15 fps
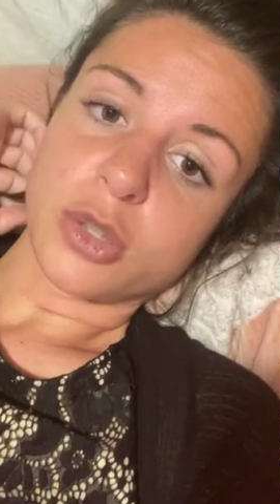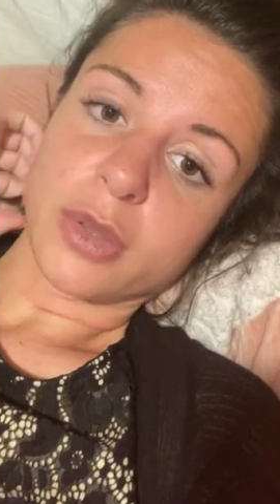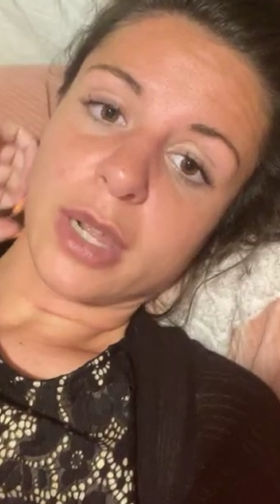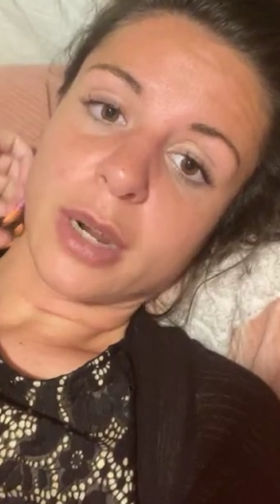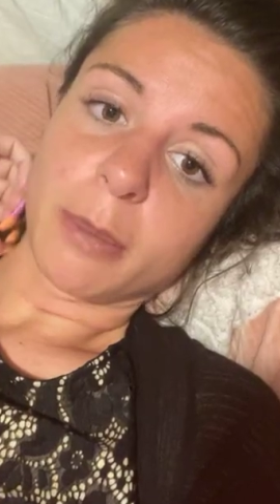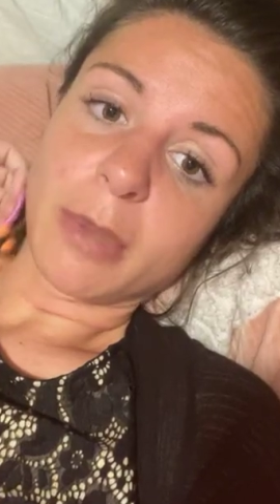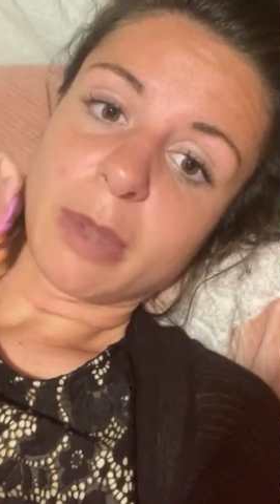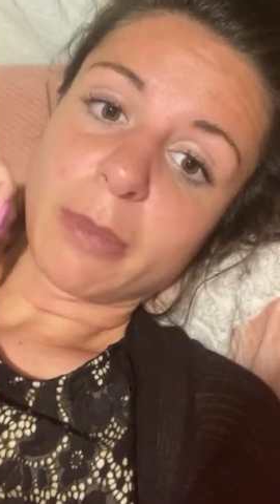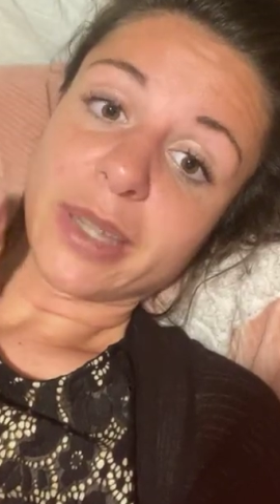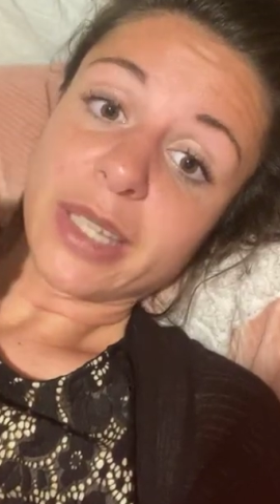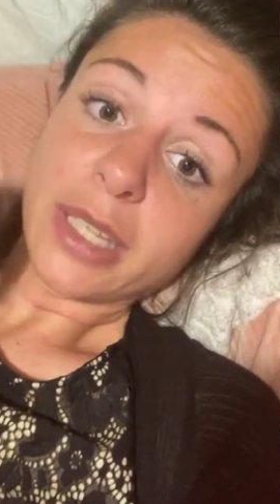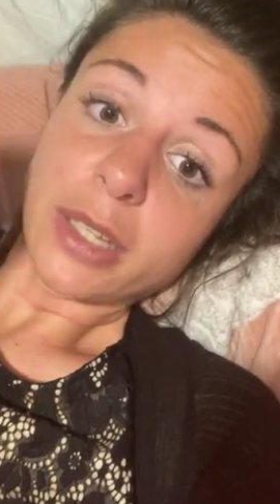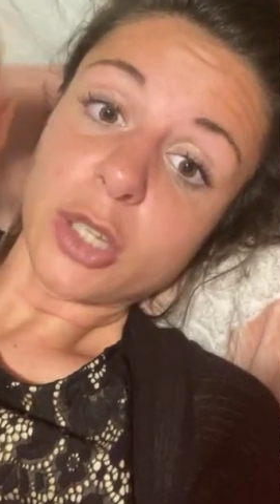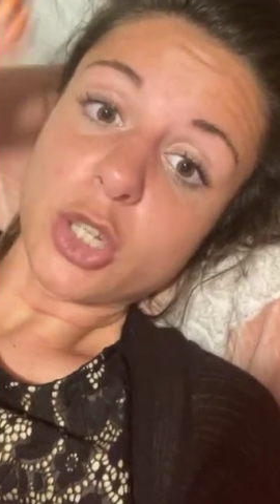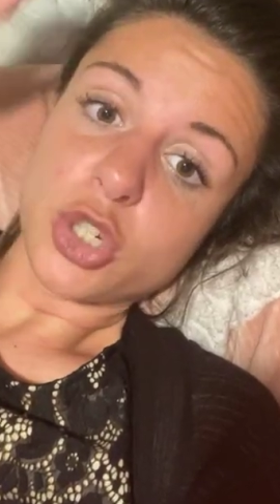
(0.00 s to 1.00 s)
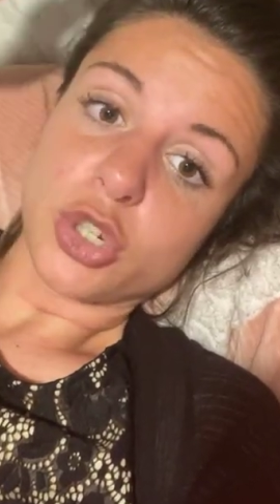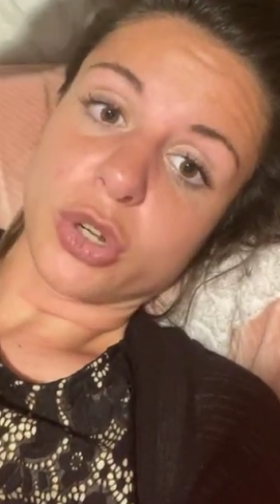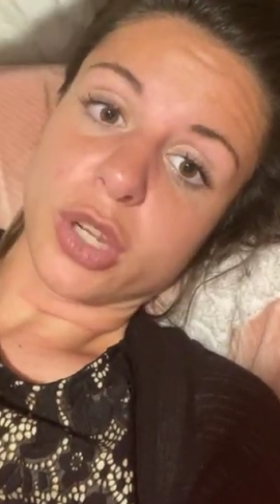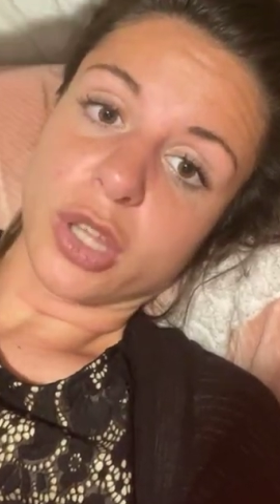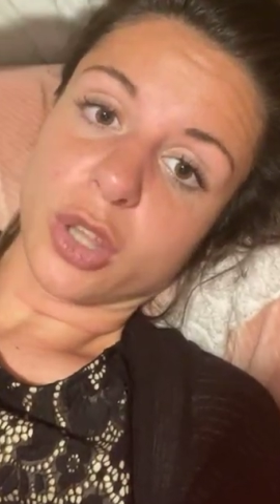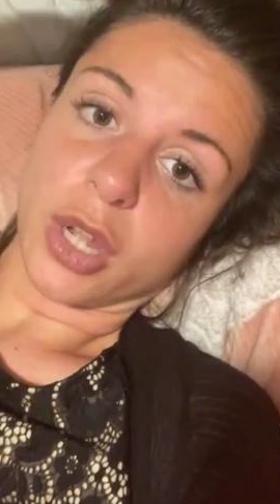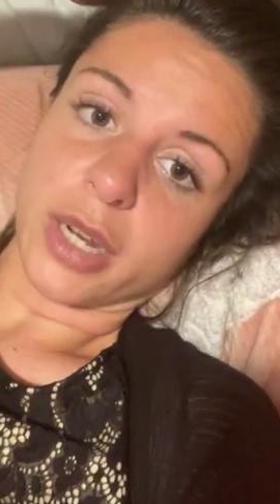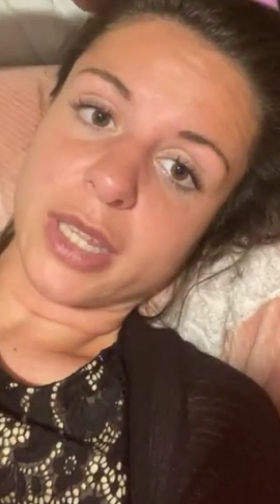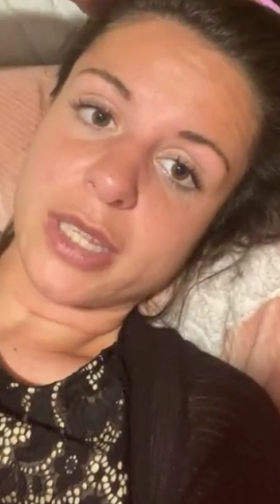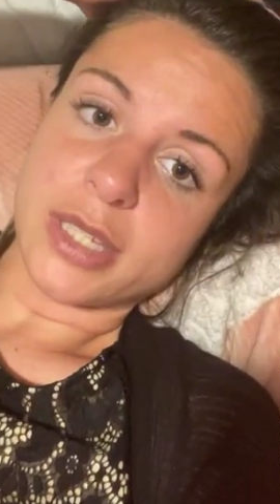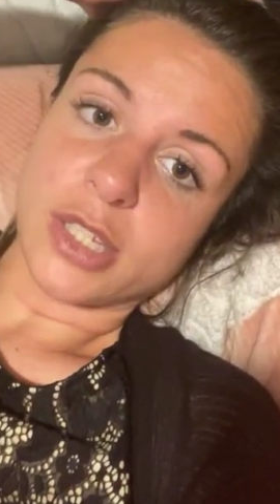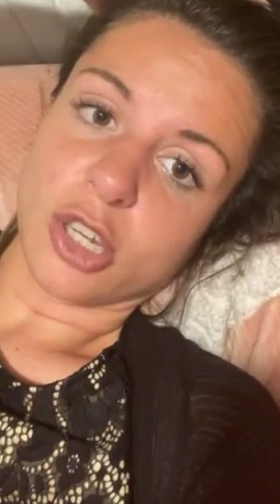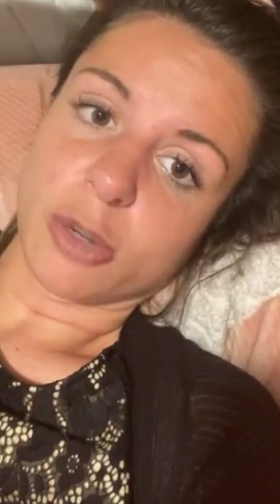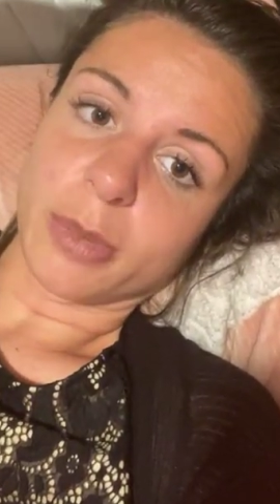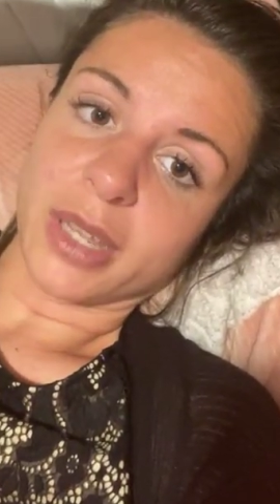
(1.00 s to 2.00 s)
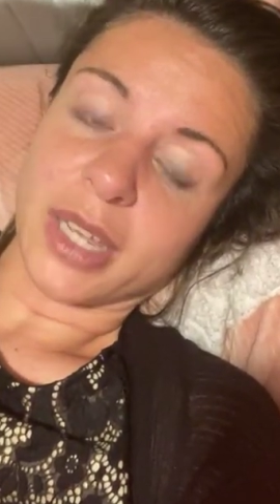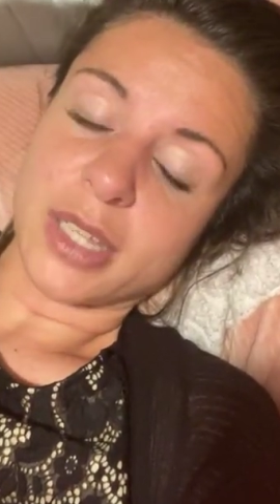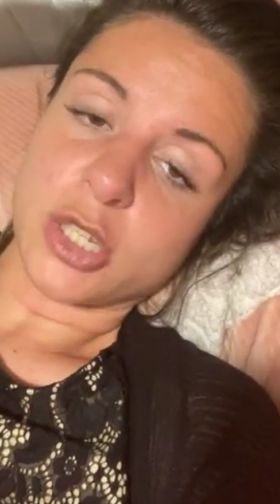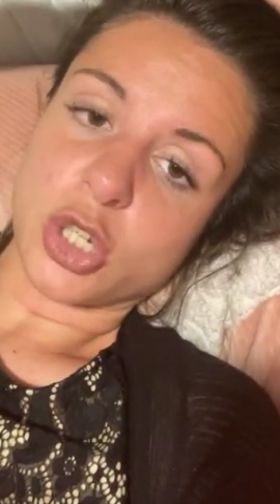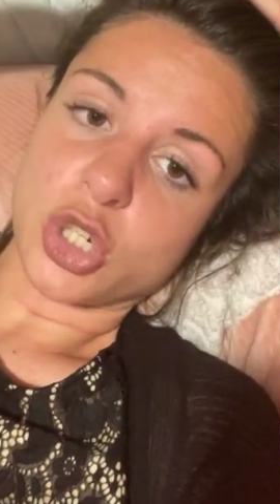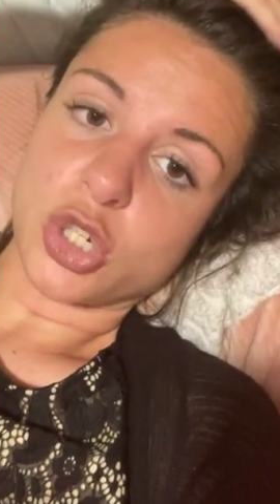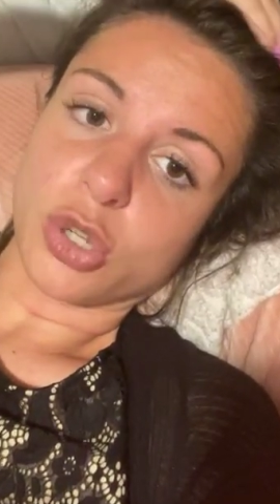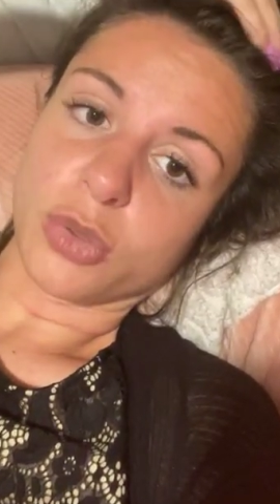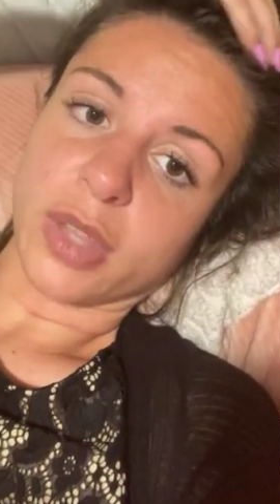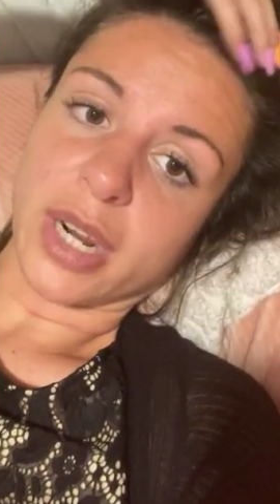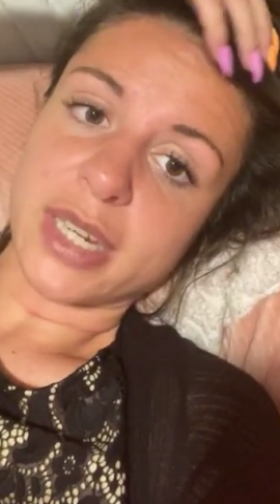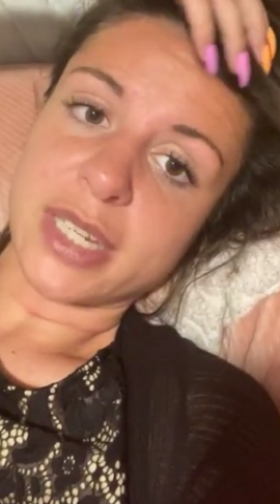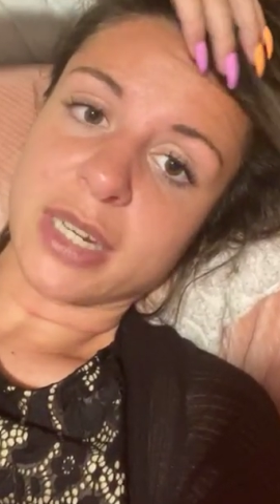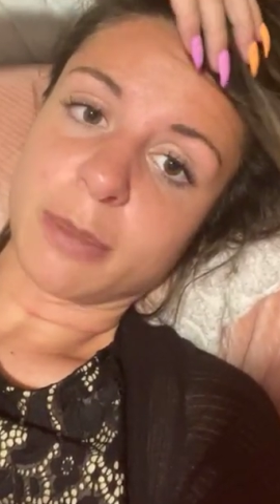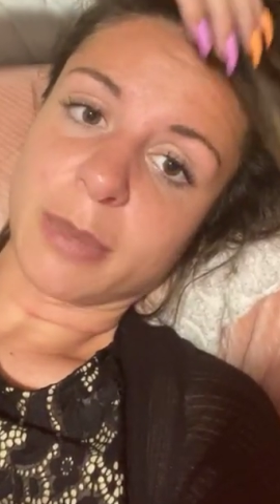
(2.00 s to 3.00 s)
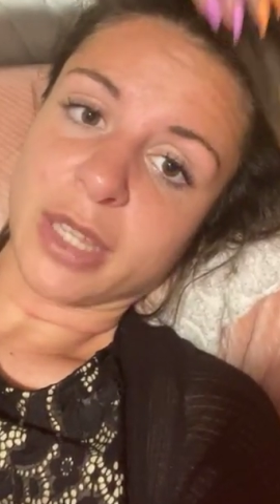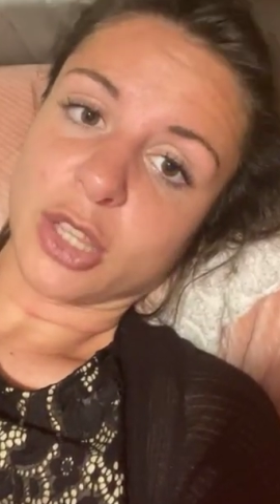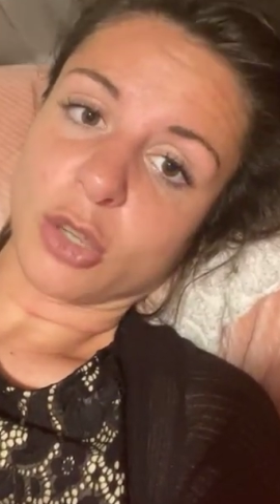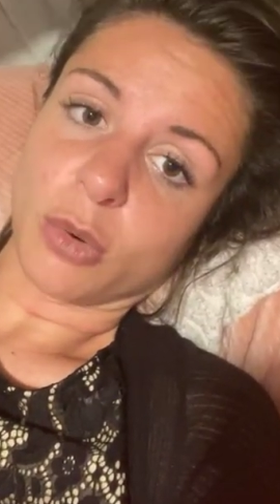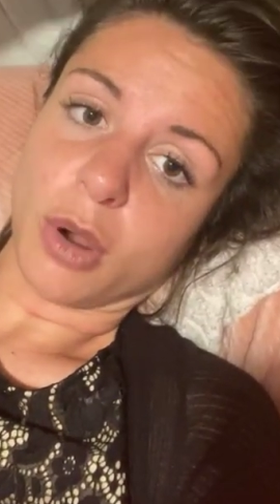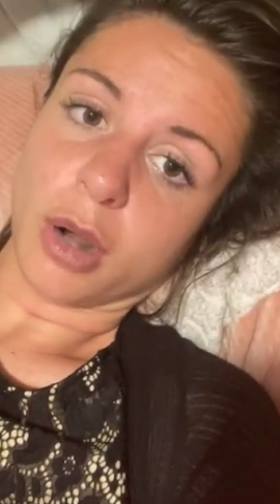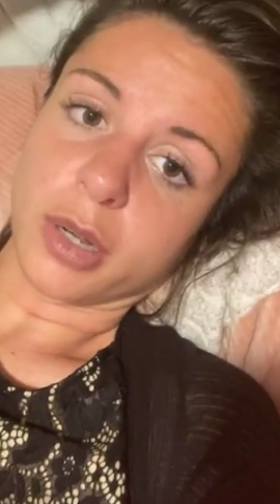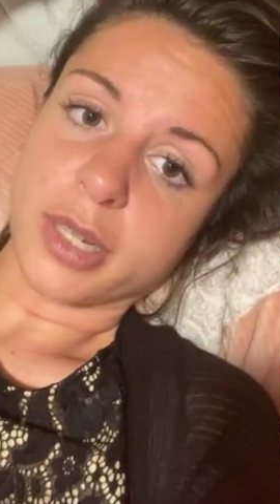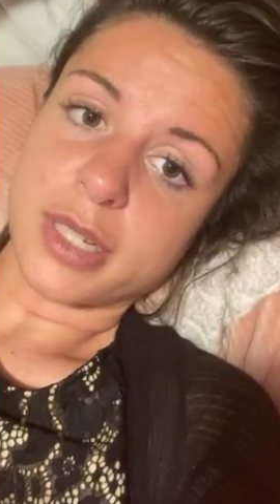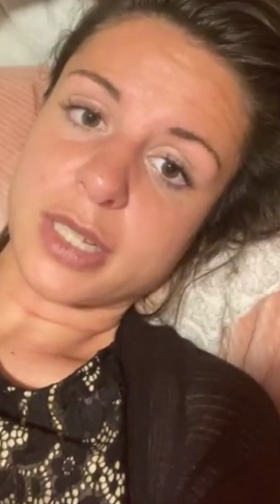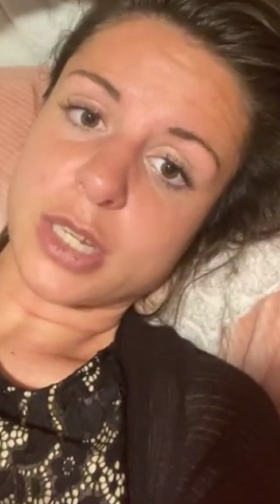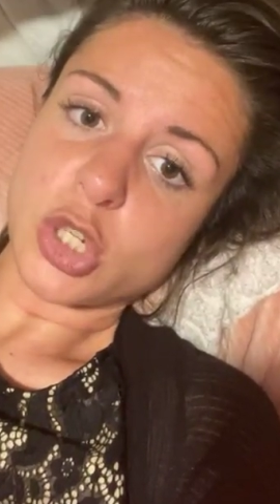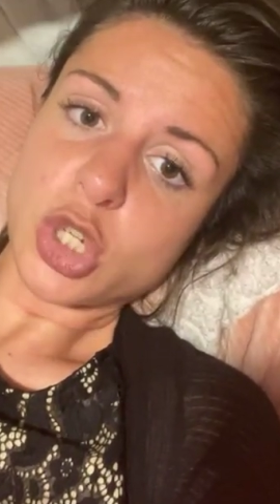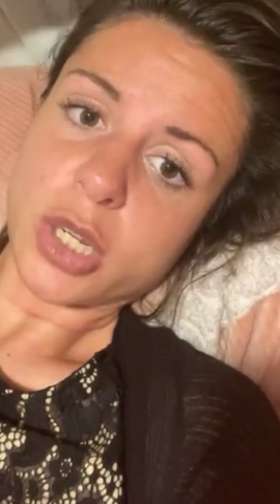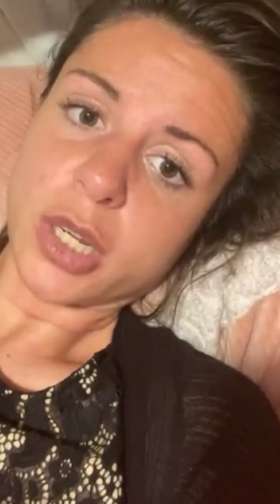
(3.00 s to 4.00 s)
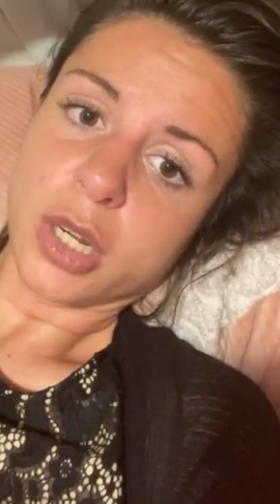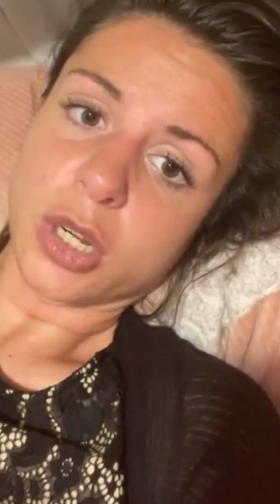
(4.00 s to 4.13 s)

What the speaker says: So then it made my healing journey a lot easier because it showed that I didn't make the wrong decision.